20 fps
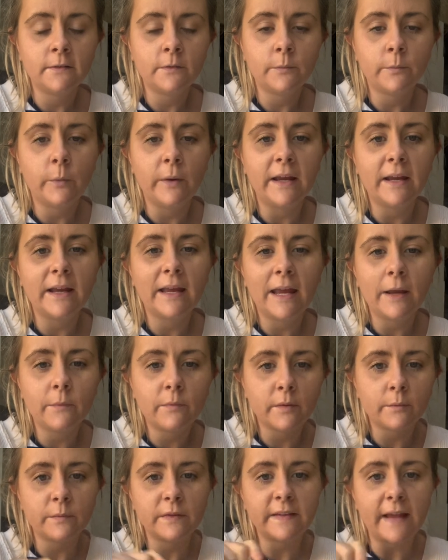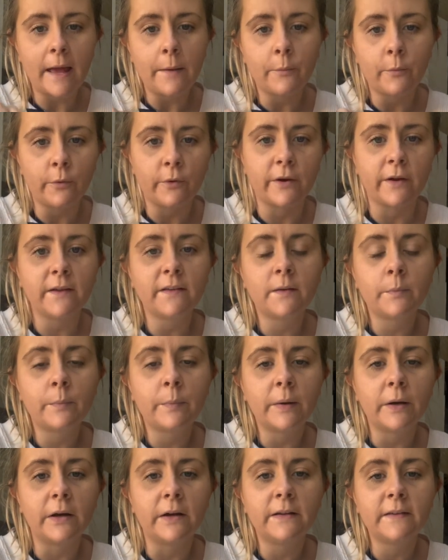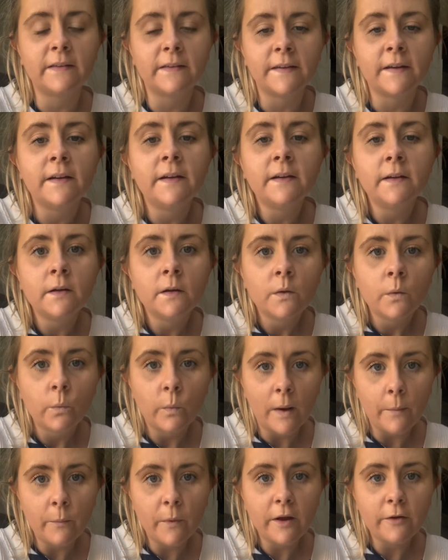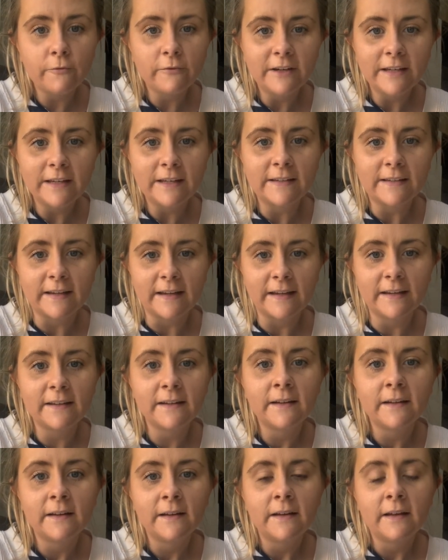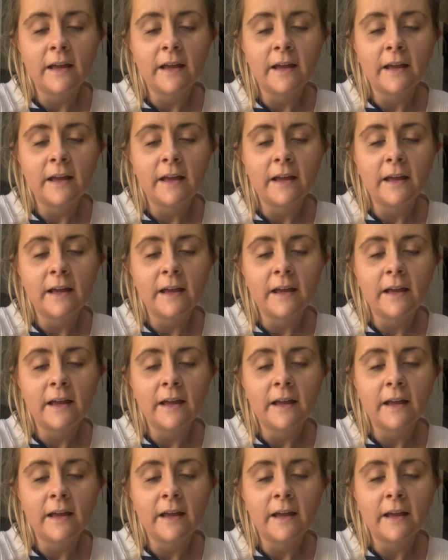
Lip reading: we keep them separate, but when we're reading,